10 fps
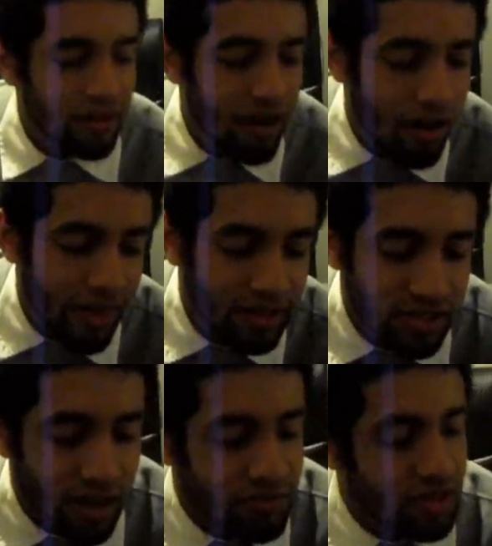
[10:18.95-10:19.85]
all that
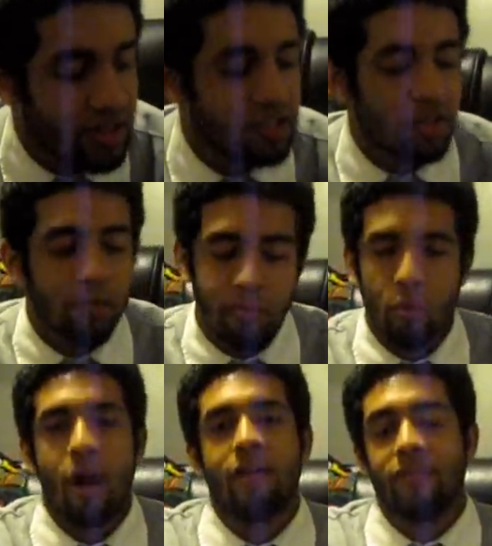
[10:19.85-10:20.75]
stuff, so it's a little bit
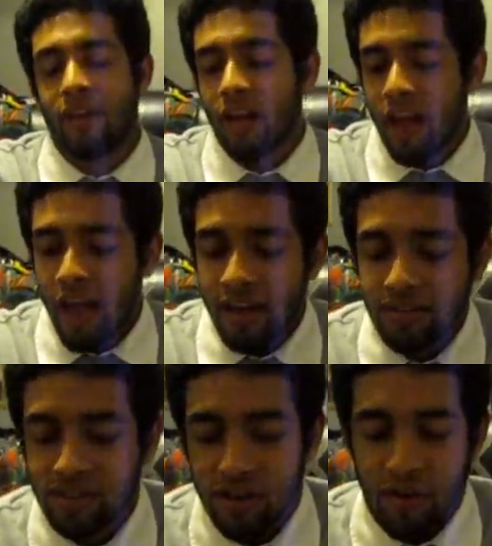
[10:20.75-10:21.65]
more heavy.
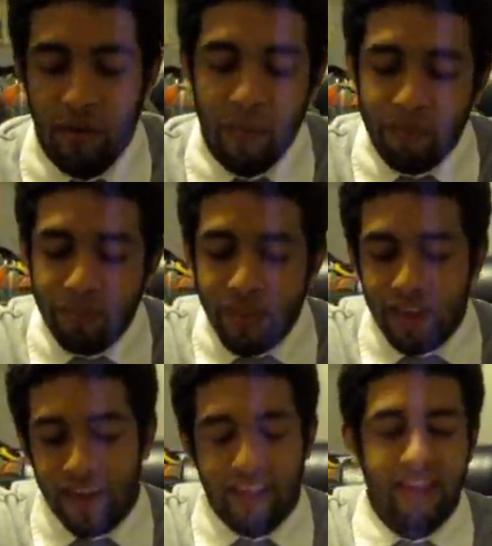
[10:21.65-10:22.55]
So
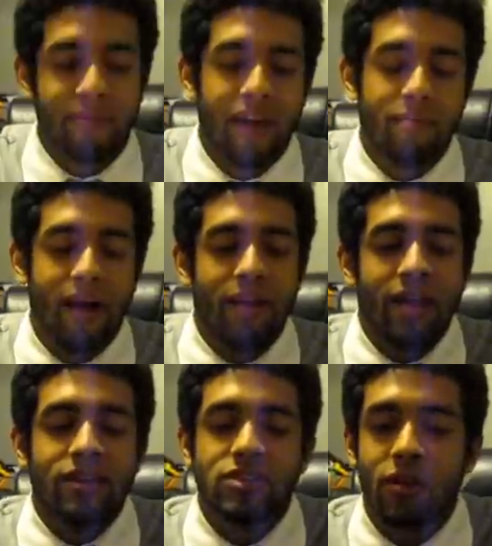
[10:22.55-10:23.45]
you have to keep that in mind.
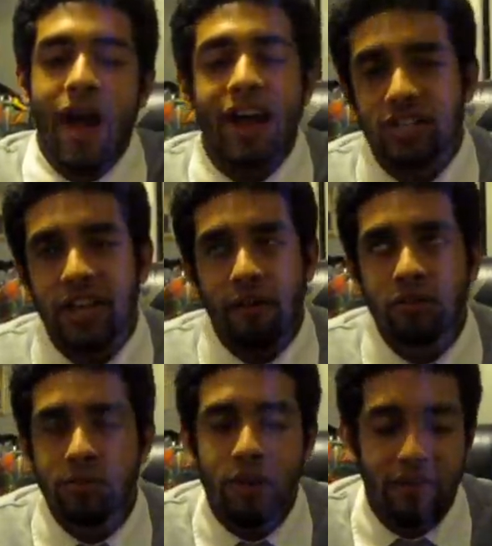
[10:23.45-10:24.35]
So actually, it
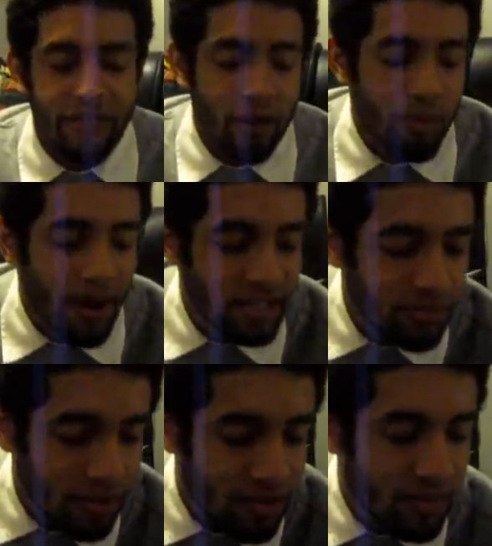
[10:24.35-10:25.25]
was a pretty fair price,
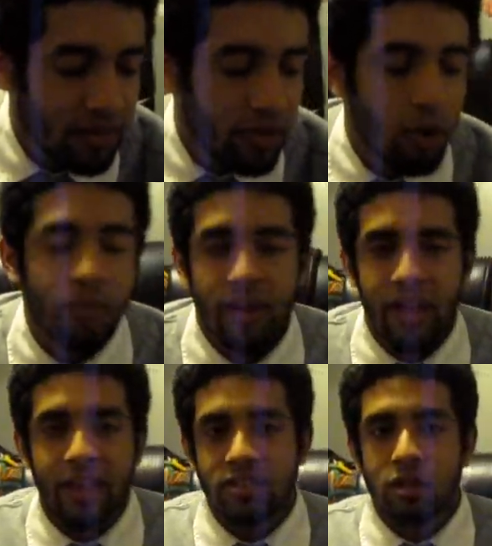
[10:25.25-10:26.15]
but normally
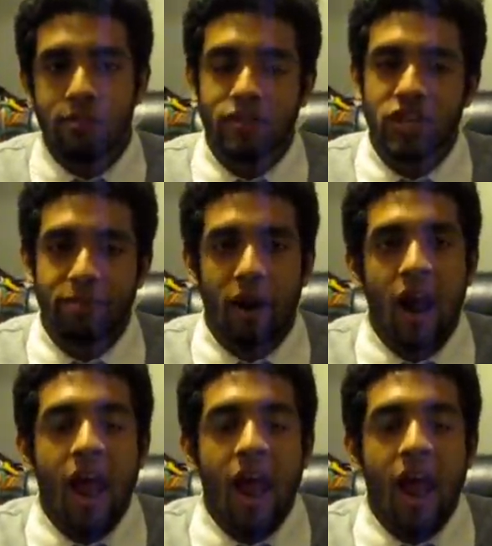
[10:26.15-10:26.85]
it's a little bit cheaper.